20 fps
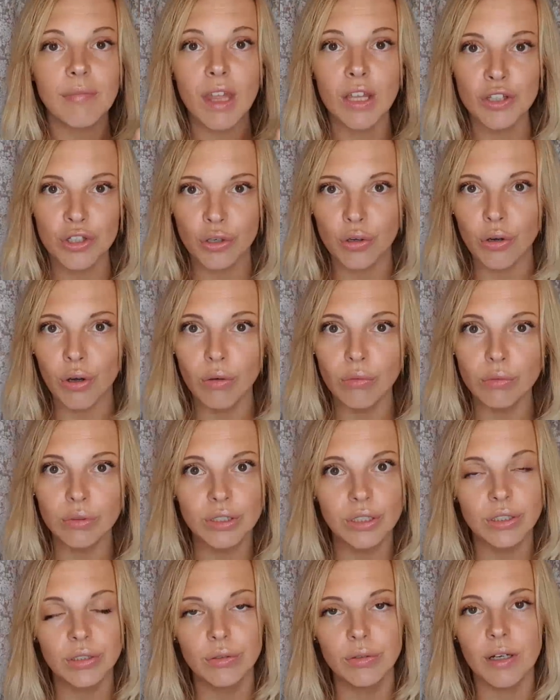to go
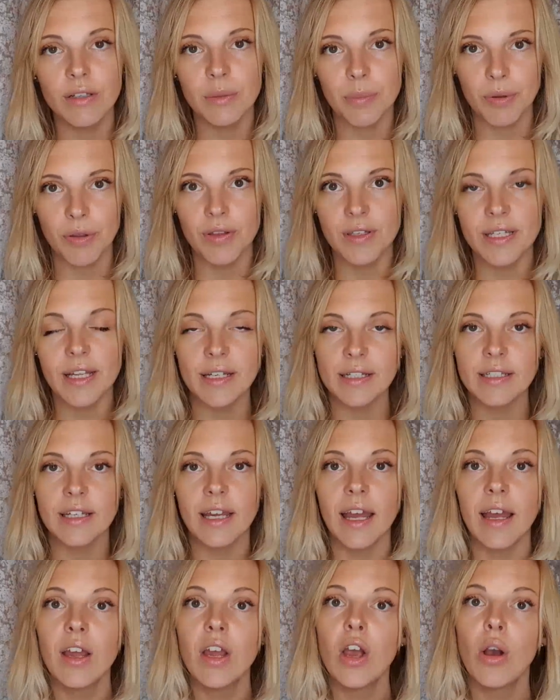to the birth
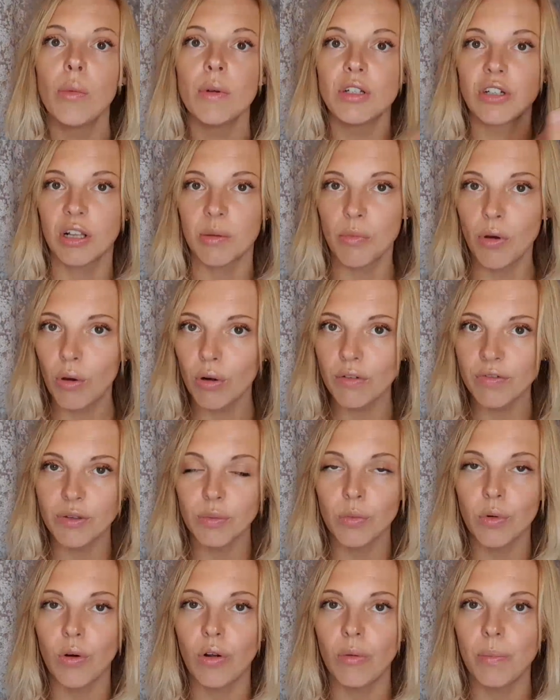centre, we took them all off the
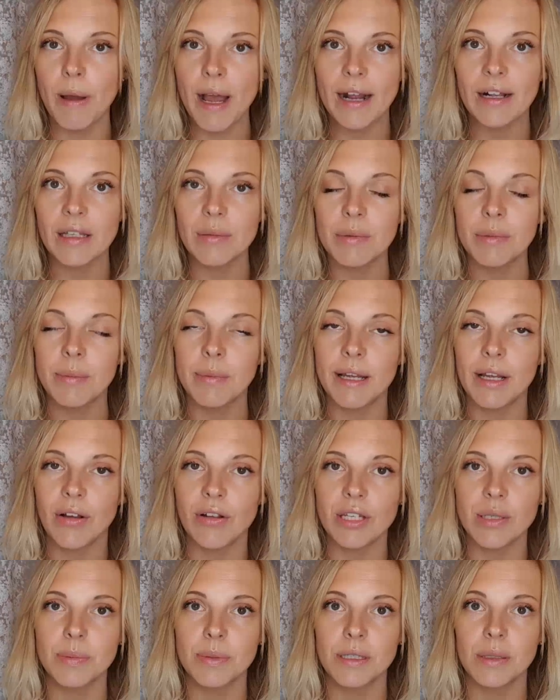wall, packed them in my
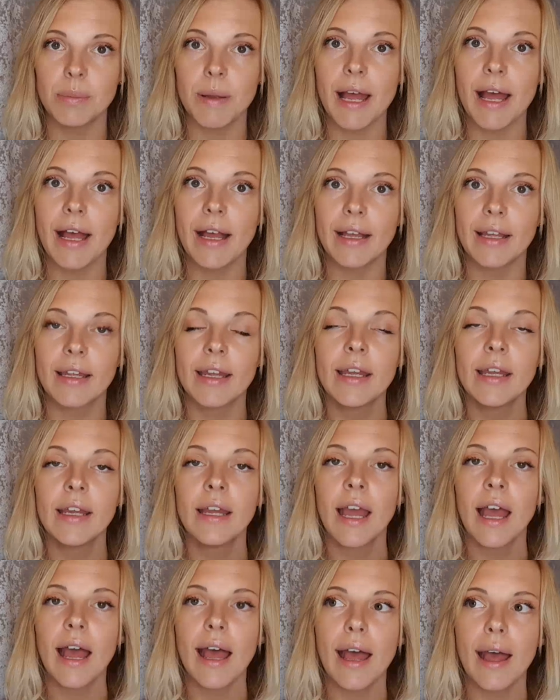hospital bag,
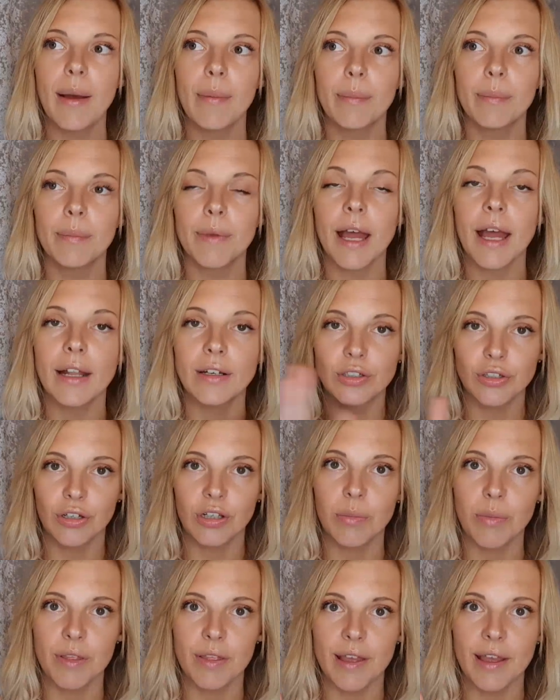and took
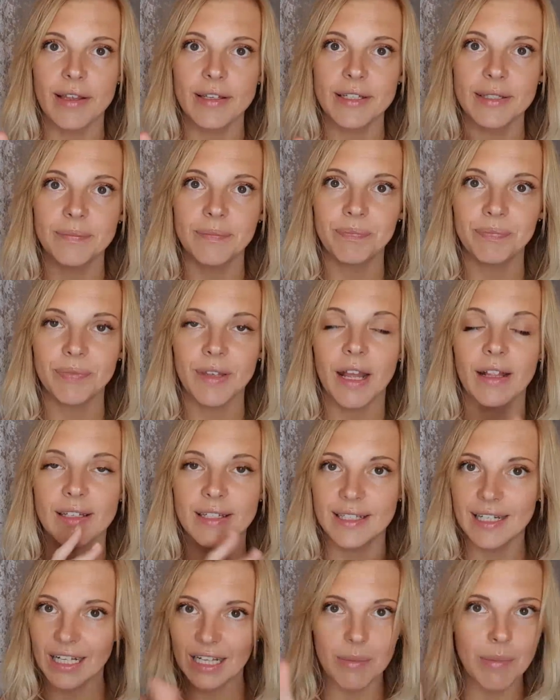them with us and
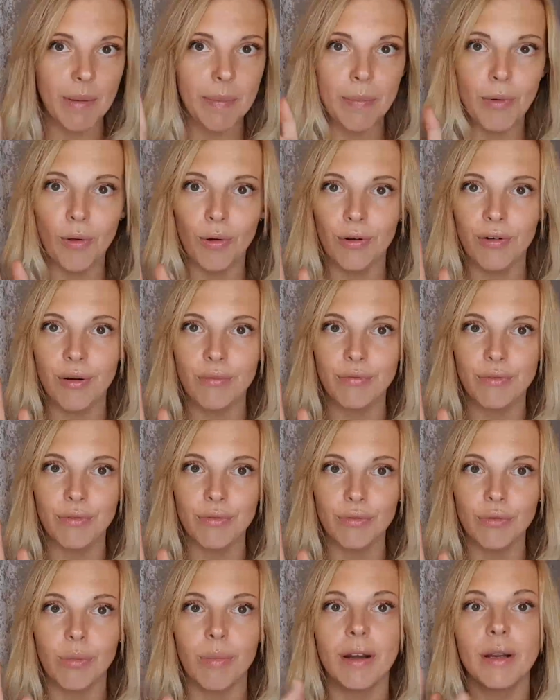stuck them up all around the
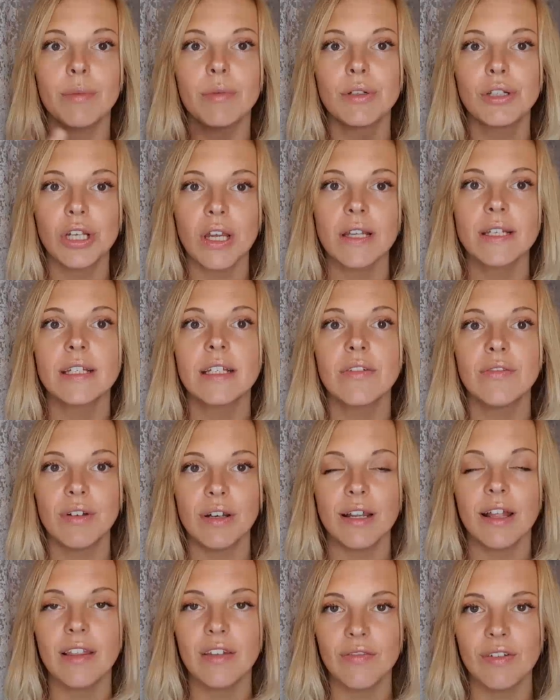room. And it was just
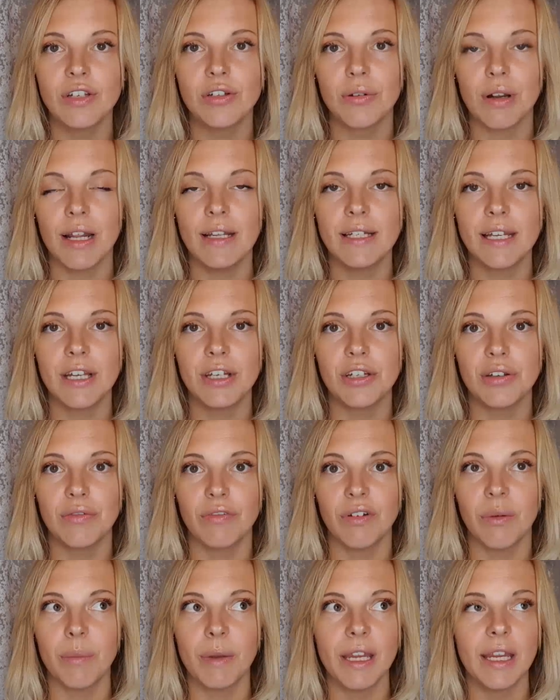another visualization
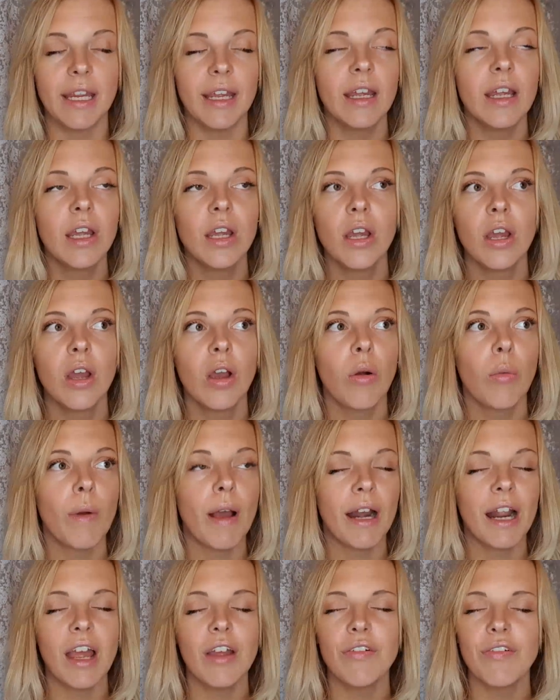for me.
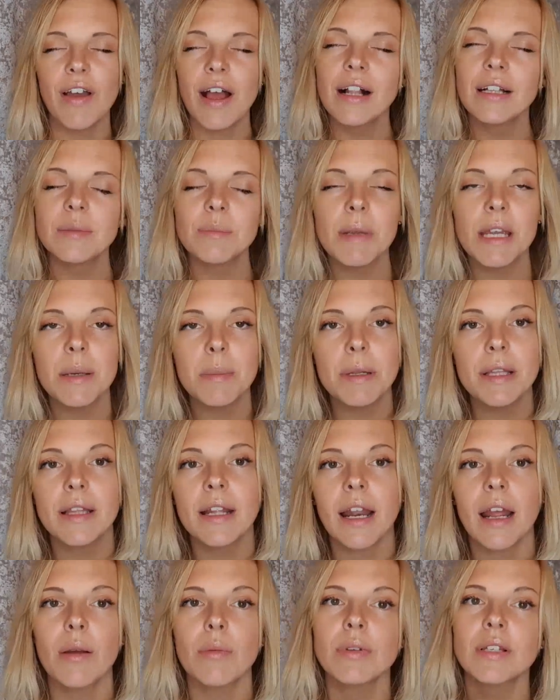When I felt maybe
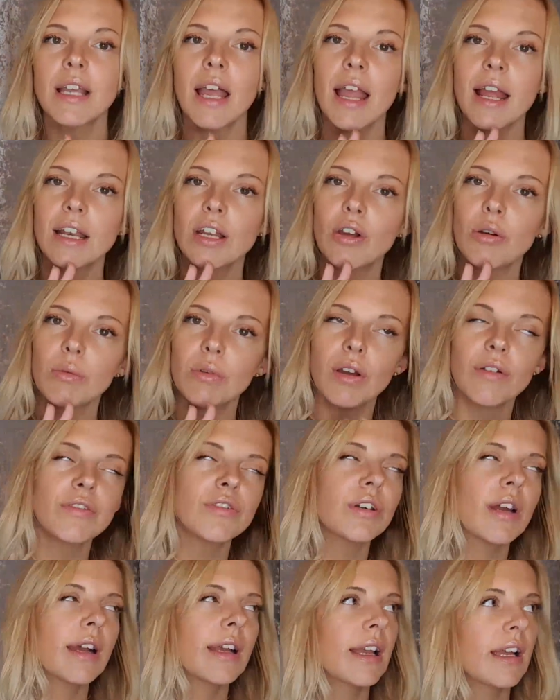that I was kind of going off
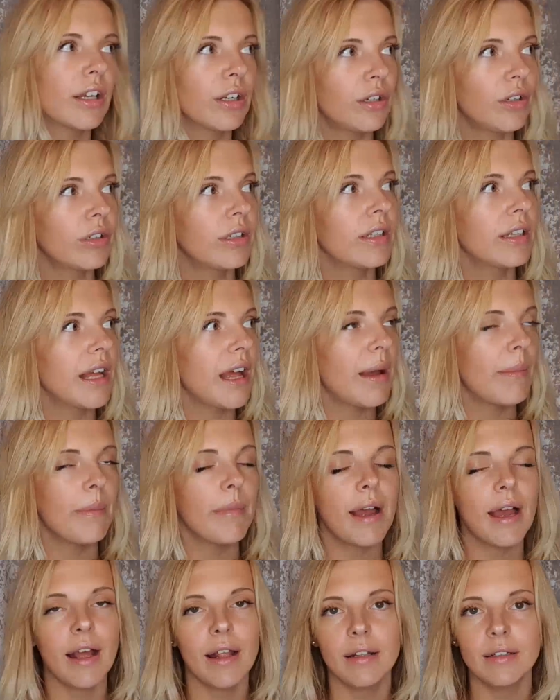track, I could look at them
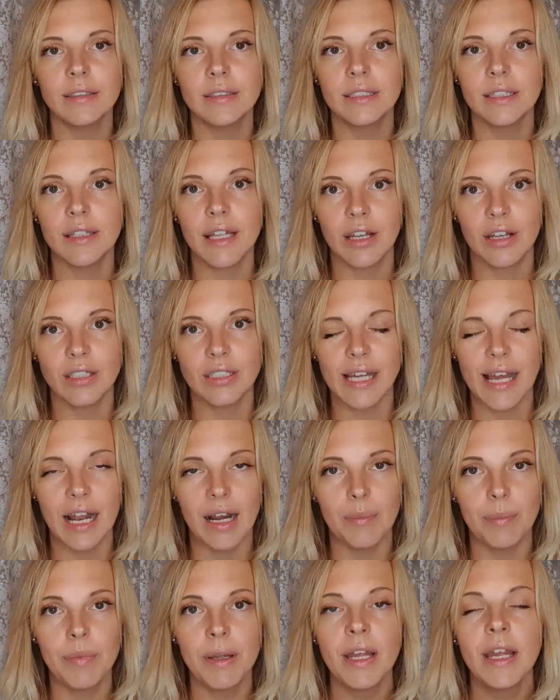and they could
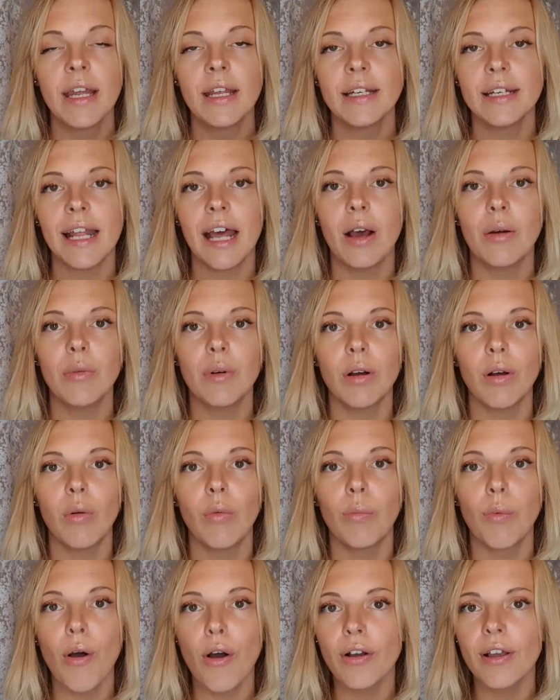help. Now,
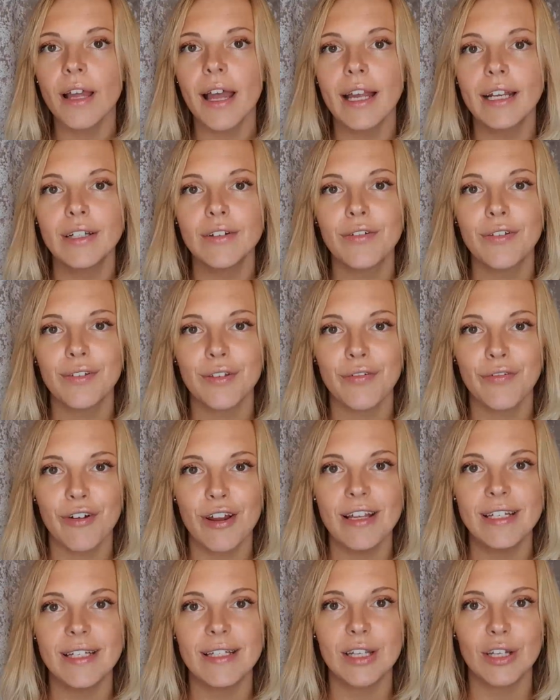what kind of
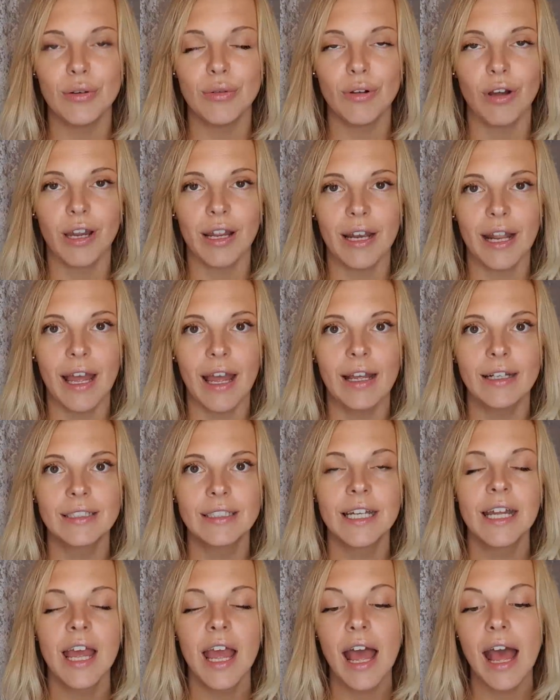phrases are you looking at?
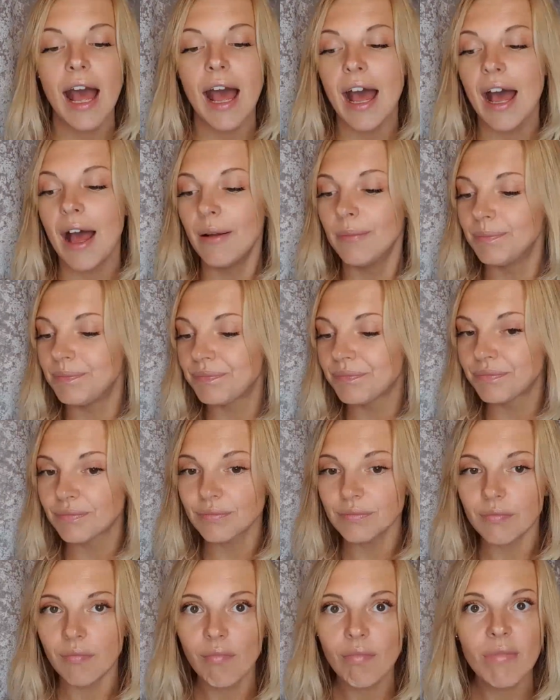
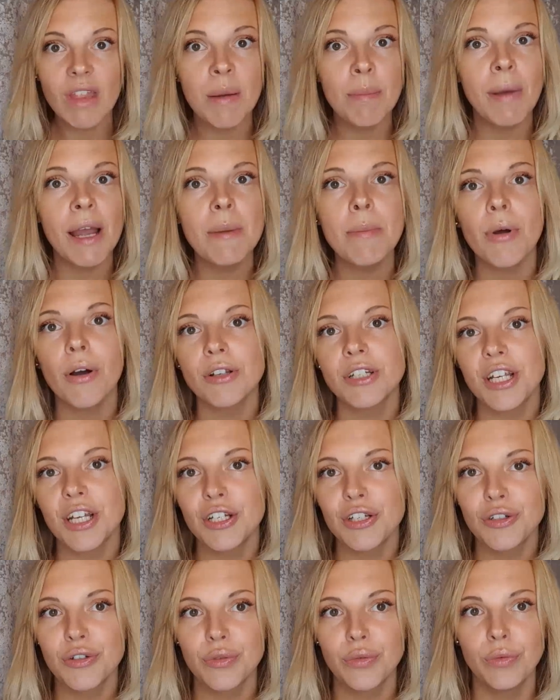My body
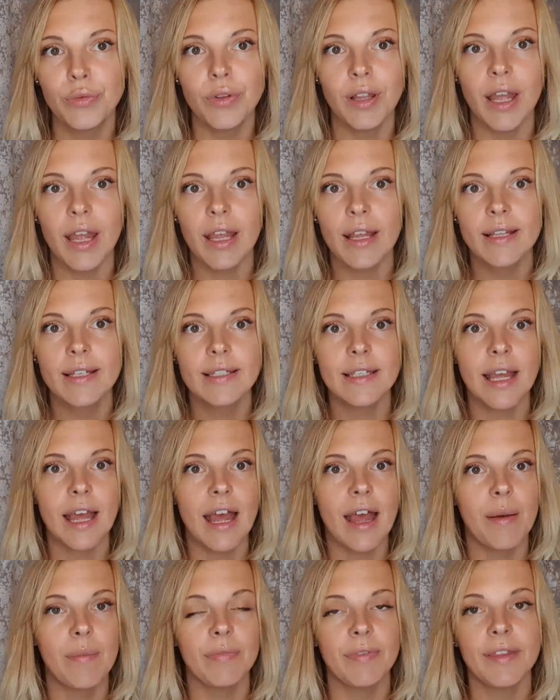can do this.
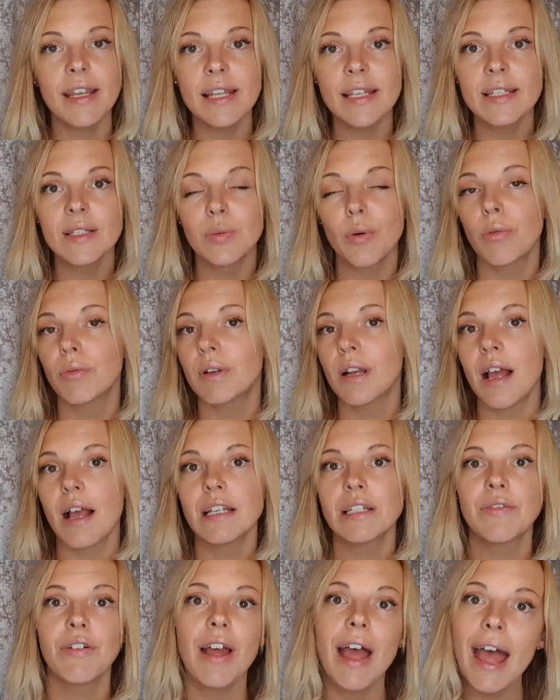This won't
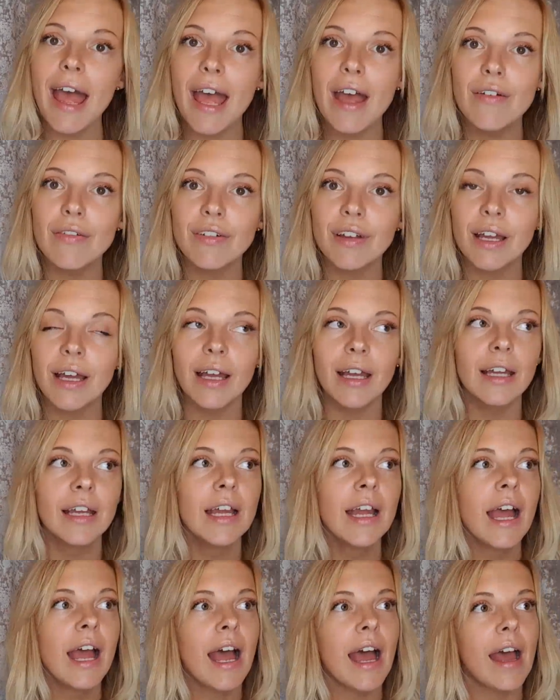last forever.
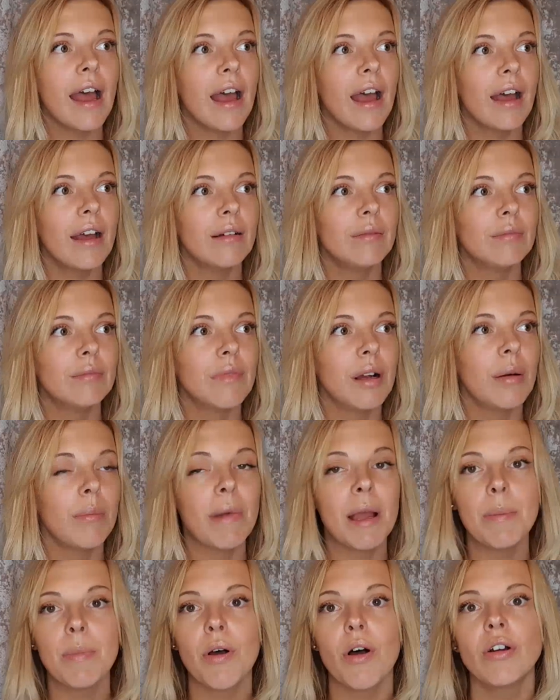
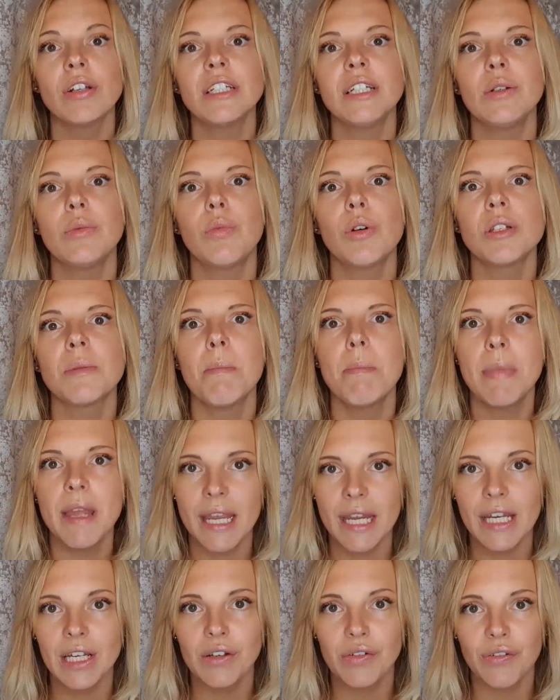My body was
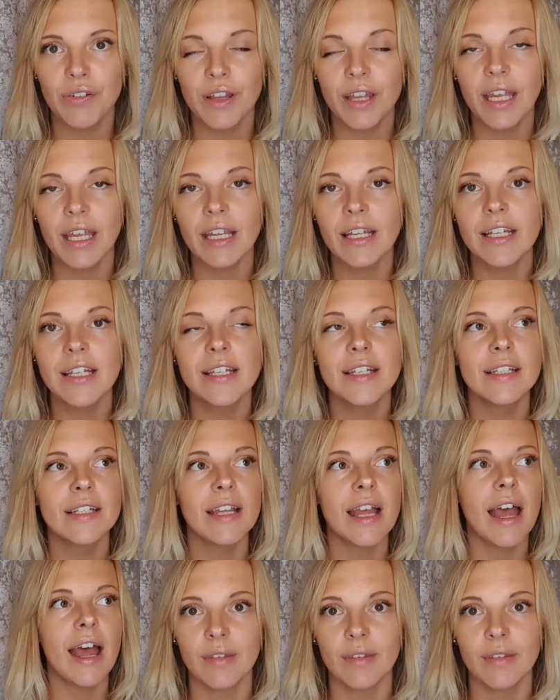made for this.